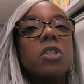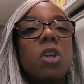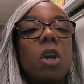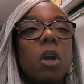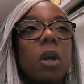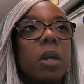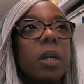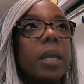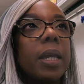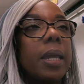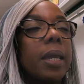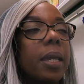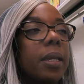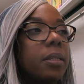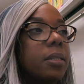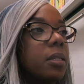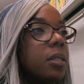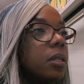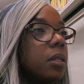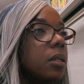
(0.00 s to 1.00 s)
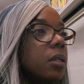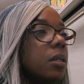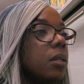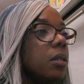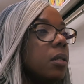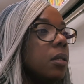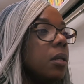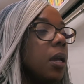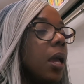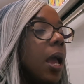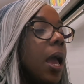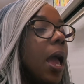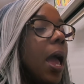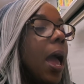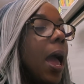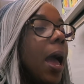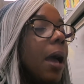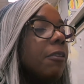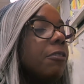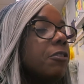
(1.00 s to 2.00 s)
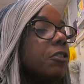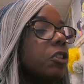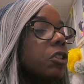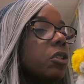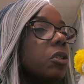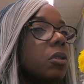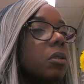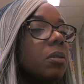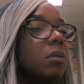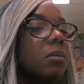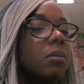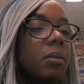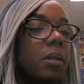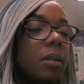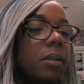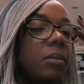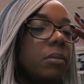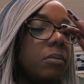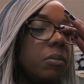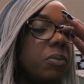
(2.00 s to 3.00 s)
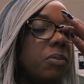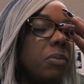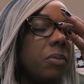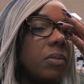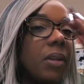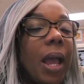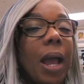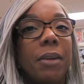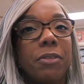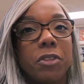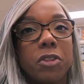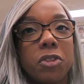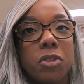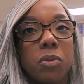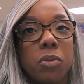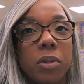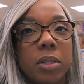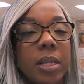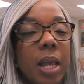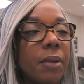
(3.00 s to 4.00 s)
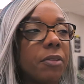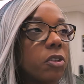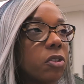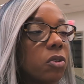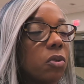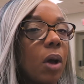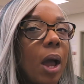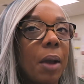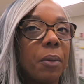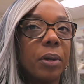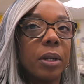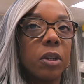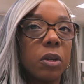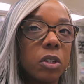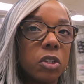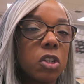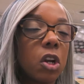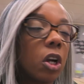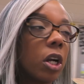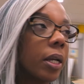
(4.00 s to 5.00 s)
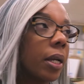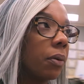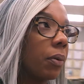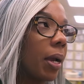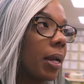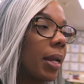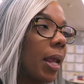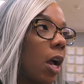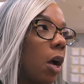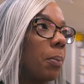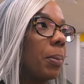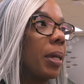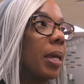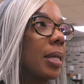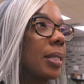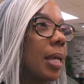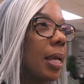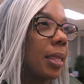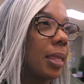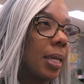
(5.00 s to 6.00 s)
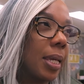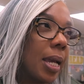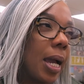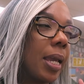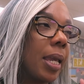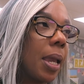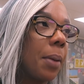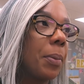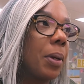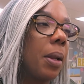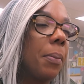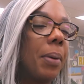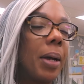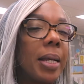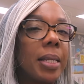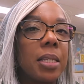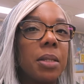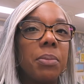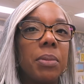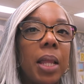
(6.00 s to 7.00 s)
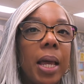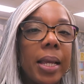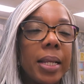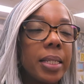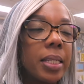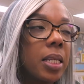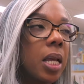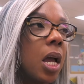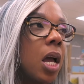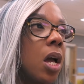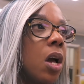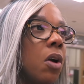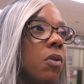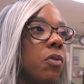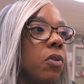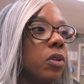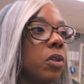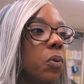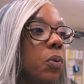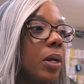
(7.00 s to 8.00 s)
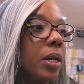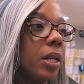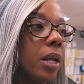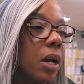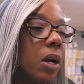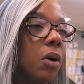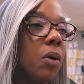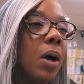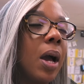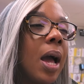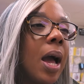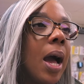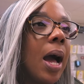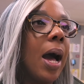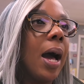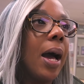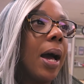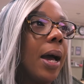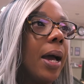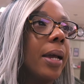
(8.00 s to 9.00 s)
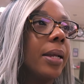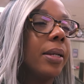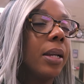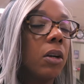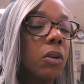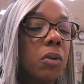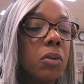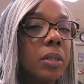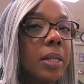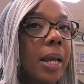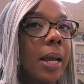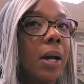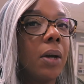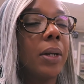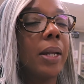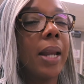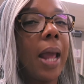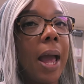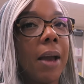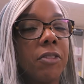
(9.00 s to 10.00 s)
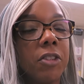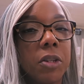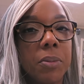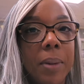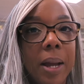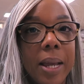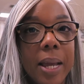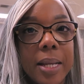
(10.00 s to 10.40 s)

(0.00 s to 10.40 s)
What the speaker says: Target after school. I wanna go to Target right now because I think I am gonna buy some lights for the window. I knuckled down, and after my